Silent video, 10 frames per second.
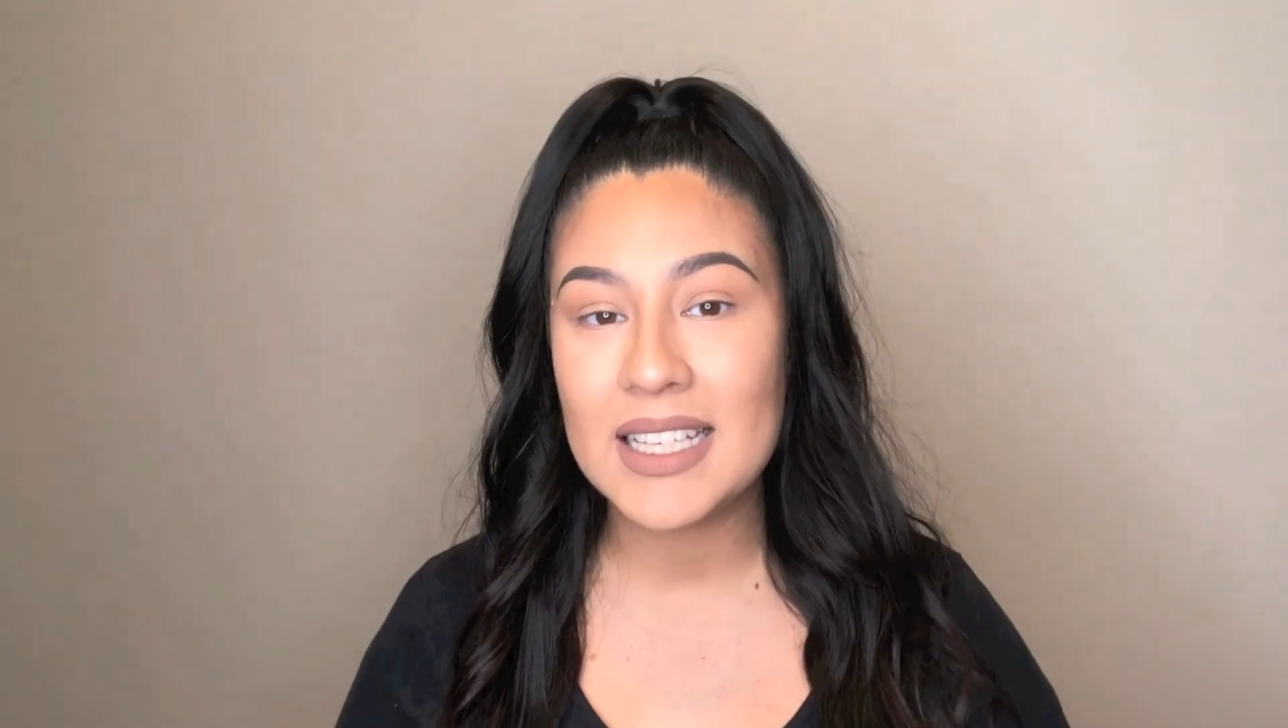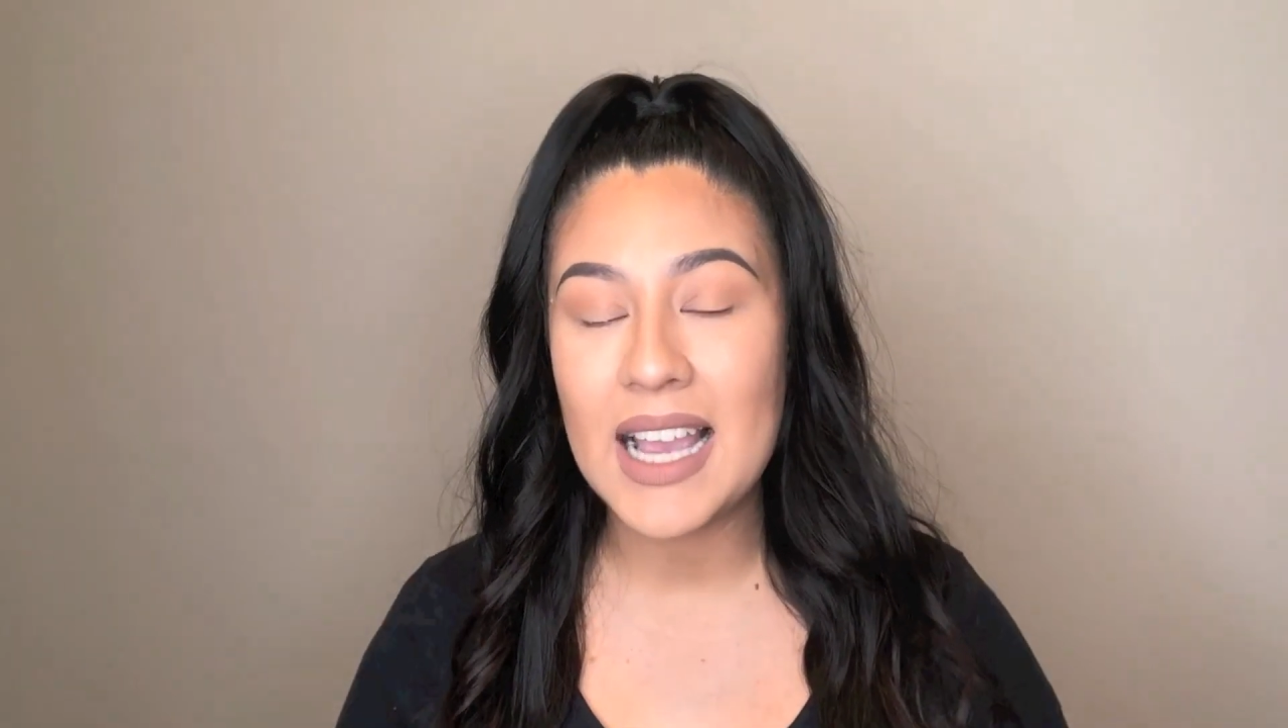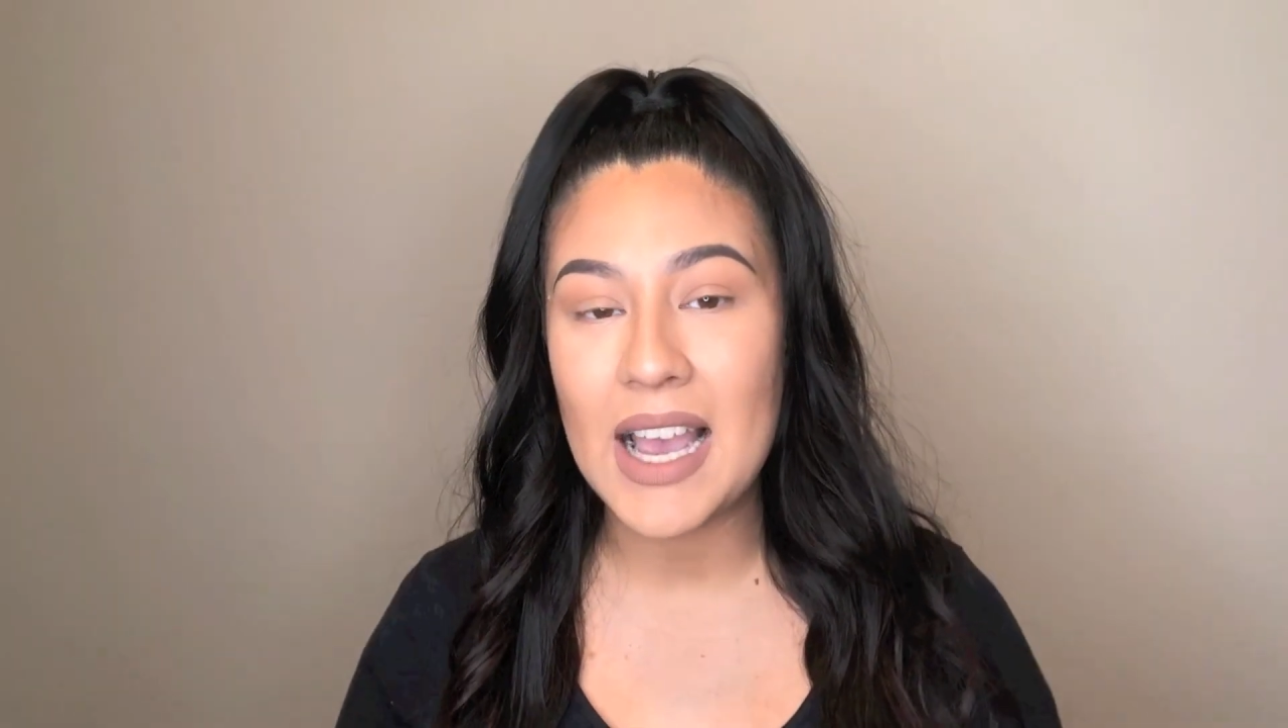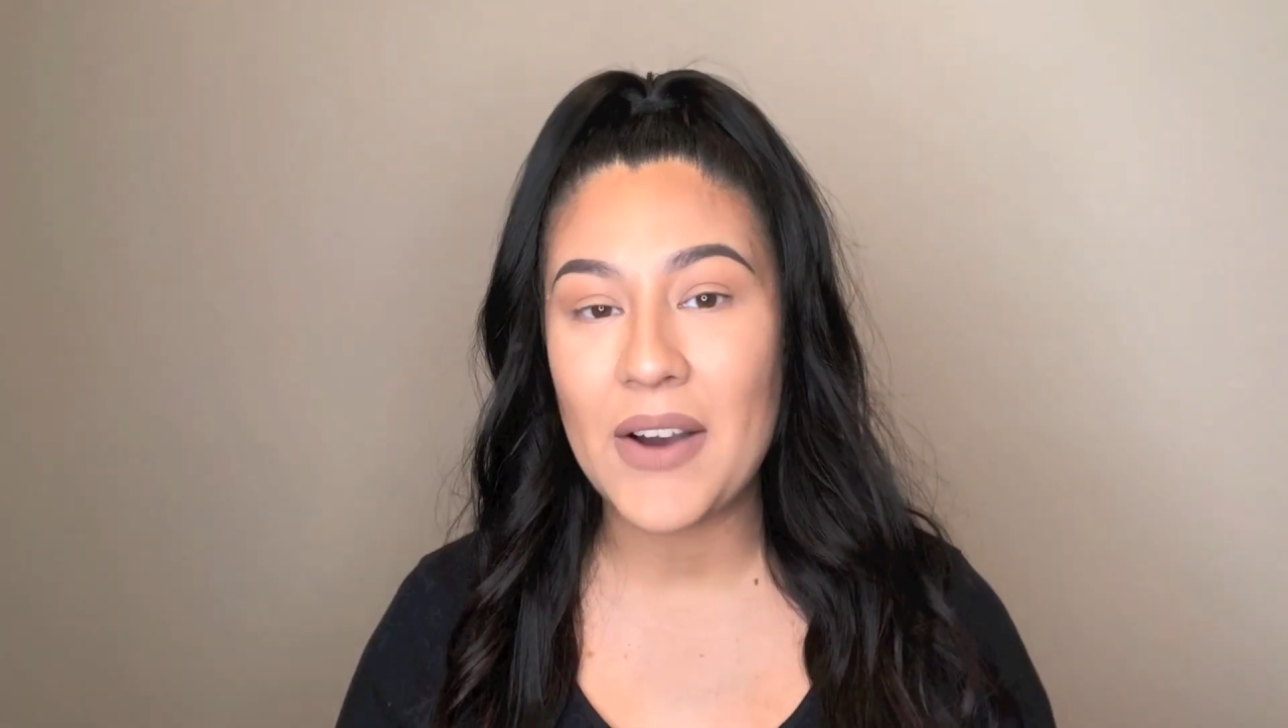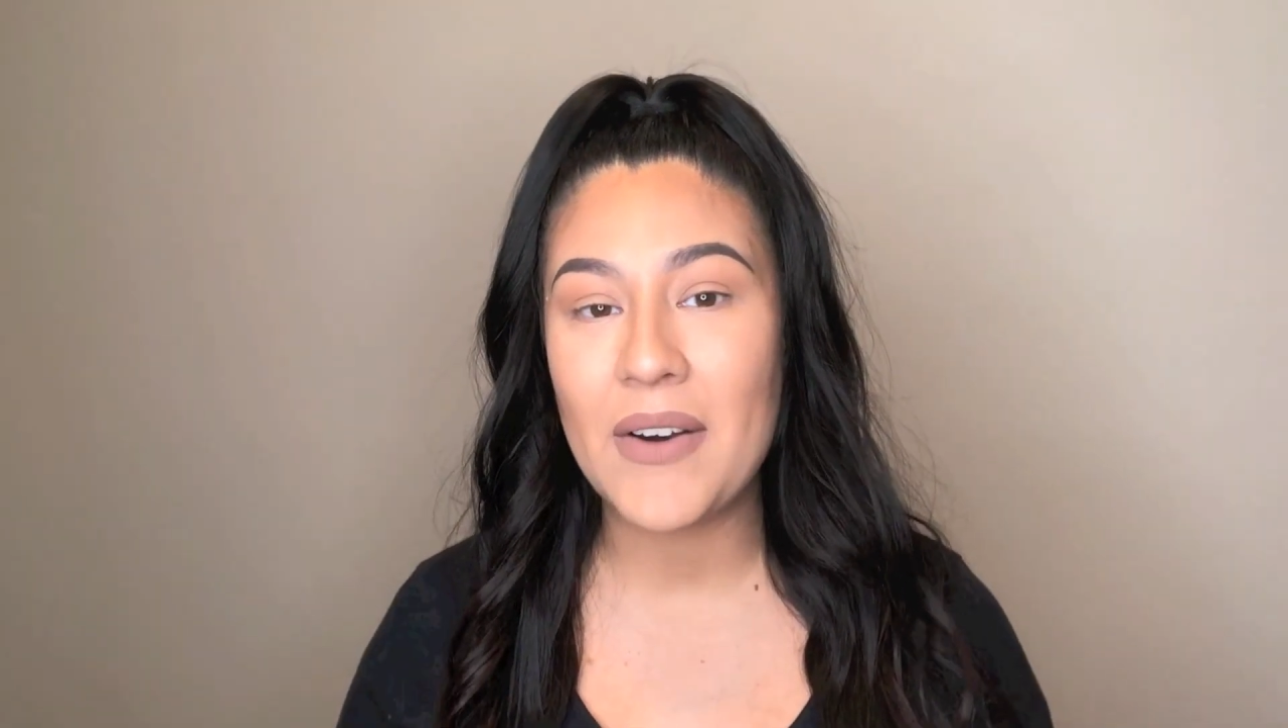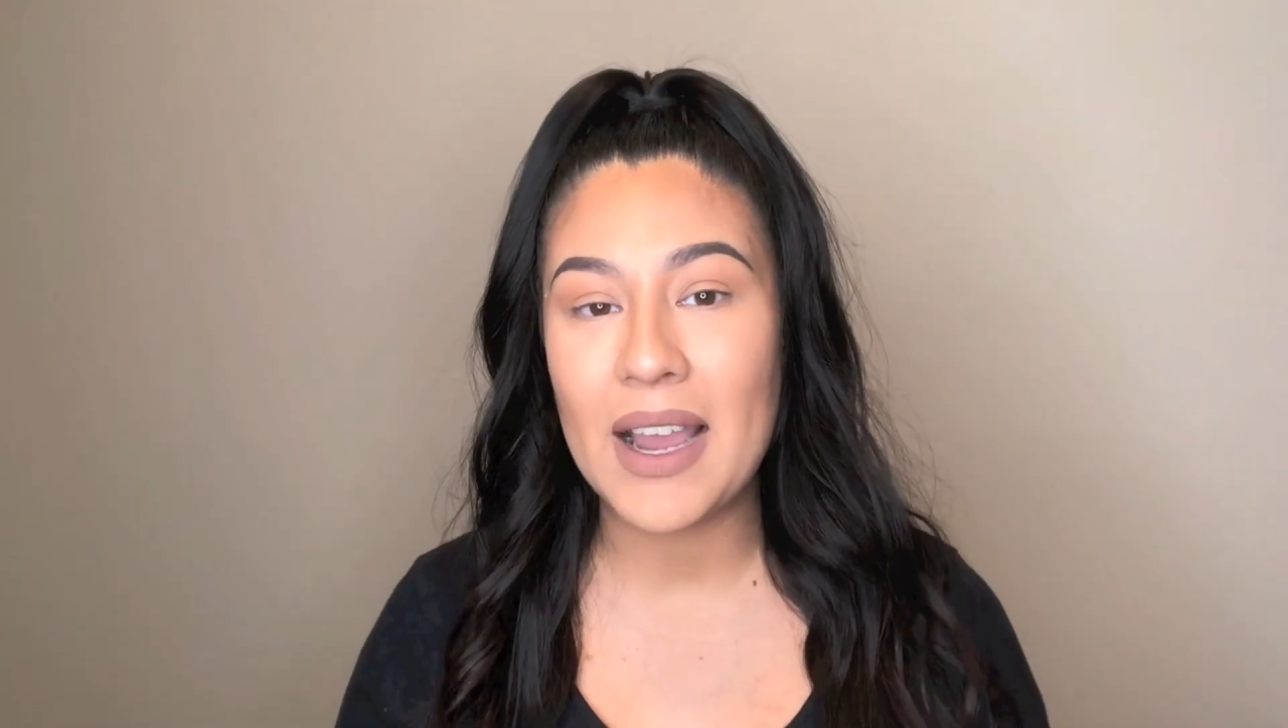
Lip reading: how